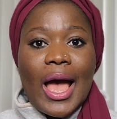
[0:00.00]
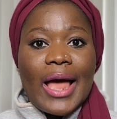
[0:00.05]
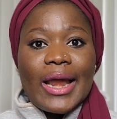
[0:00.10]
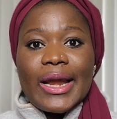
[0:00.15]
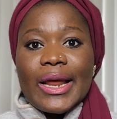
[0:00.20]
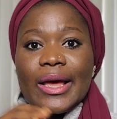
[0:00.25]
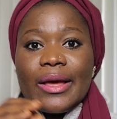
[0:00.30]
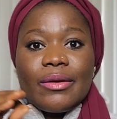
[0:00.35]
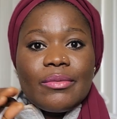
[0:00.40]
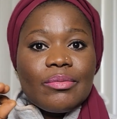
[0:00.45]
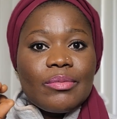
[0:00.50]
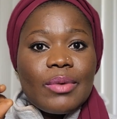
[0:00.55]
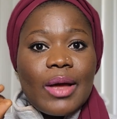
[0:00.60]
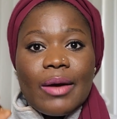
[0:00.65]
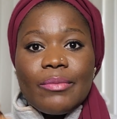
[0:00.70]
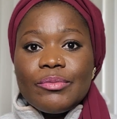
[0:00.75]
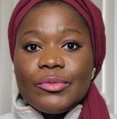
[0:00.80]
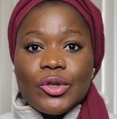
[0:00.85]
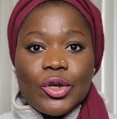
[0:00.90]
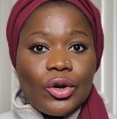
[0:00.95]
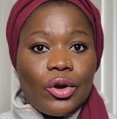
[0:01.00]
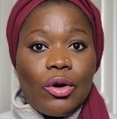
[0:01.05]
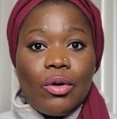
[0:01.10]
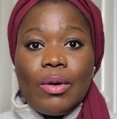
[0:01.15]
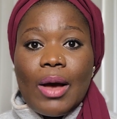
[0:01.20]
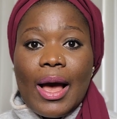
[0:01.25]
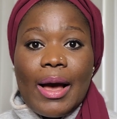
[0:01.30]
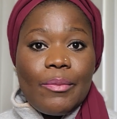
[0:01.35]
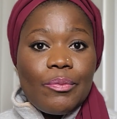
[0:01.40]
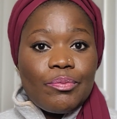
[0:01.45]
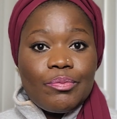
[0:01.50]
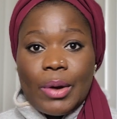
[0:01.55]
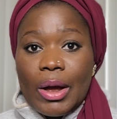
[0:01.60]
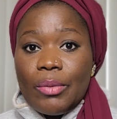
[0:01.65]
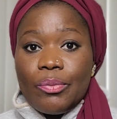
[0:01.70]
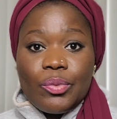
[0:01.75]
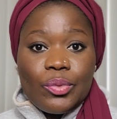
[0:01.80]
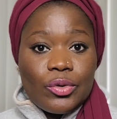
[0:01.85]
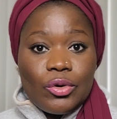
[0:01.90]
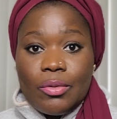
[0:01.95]
And I
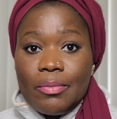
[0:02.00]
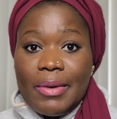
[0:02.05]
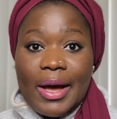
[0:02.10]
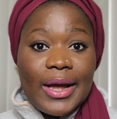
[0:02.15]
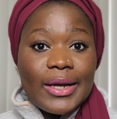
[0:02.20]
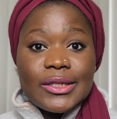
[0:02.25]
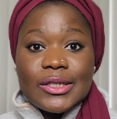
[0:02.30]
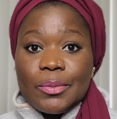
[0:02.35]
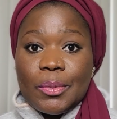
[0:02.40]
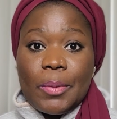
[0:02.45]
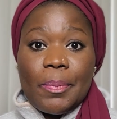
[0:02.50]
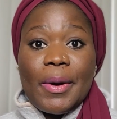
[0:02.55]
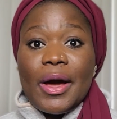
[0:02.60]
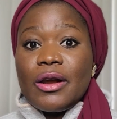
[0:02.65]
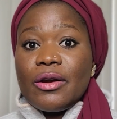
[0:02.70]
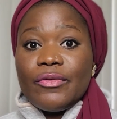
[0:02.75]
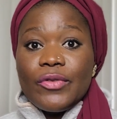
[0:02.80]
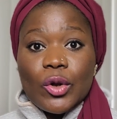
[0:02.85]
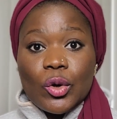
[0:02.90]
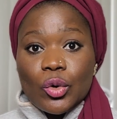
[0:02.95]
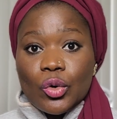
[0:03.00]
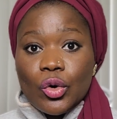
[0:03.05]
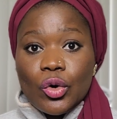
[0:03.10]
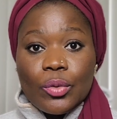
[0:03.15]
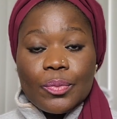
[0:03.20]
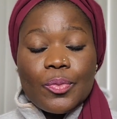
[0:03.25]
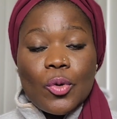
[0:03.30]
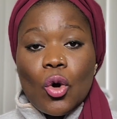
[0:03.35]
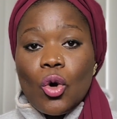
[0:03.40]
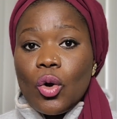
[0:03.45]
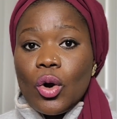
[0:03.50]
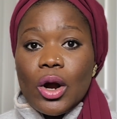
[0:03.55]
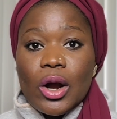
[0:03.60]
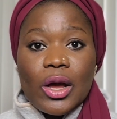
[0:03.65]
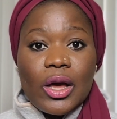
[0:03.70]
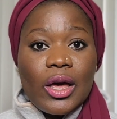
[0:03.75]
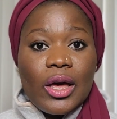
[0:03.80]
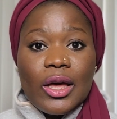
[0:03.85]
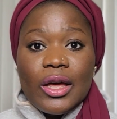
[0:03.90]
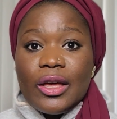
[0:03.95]
wouldn't mind to be part of your group.
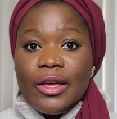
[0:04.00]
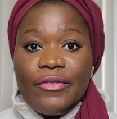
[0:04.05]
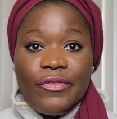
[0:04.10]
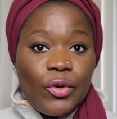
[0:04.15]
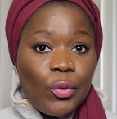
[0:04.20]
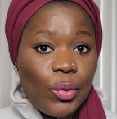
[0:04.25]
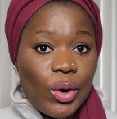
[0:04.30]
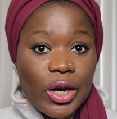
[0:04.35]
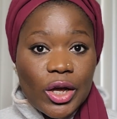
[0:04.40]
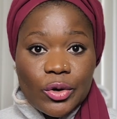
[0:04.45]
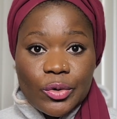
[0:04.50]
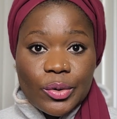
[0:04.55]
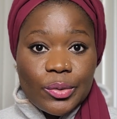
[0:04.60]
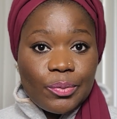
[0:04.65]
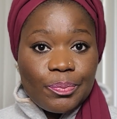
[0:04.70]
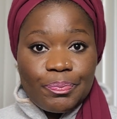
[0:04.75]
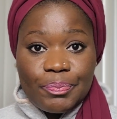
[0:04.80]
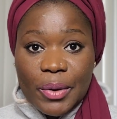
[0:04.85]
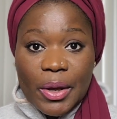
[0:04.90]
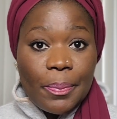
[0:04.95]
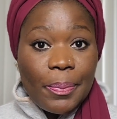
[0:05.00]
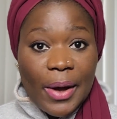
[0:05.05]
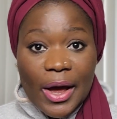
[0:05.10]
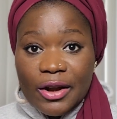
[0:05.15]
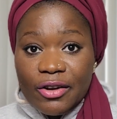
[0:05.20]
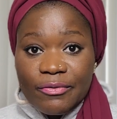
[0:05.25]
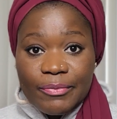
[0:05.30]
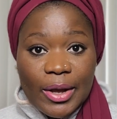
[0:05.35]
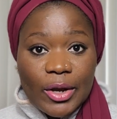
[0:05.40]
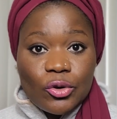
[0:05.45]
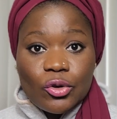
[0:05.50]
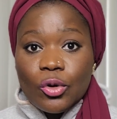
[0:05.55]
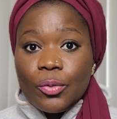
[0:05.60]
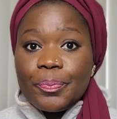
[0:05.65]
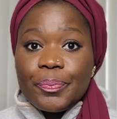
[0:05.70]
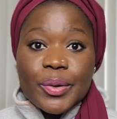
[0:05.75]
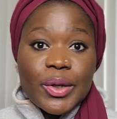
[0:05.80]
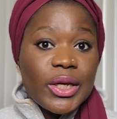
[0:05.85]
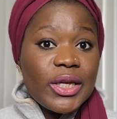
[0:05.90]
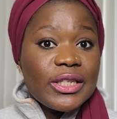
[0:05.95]
Or if you want to be part of my
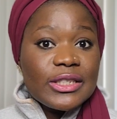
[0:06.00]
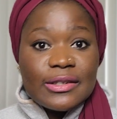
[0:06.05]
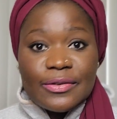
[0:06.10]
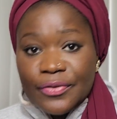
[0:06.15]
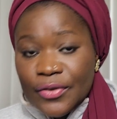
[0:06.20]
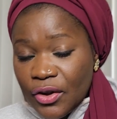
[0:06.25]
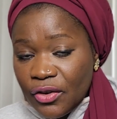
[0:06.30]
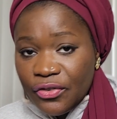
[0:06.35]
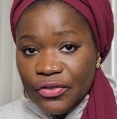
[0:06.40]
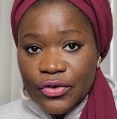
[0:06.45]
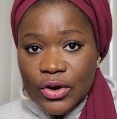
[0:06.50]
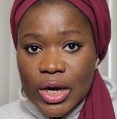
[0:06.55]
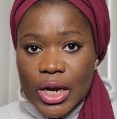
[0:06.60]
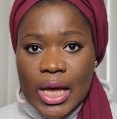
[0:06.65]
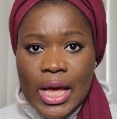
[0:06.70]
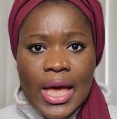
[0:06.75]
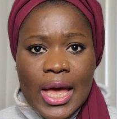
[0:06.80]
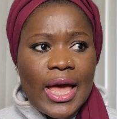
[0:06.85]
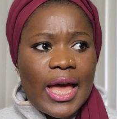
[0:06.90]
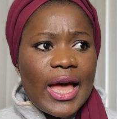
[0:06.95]
group, please feel free.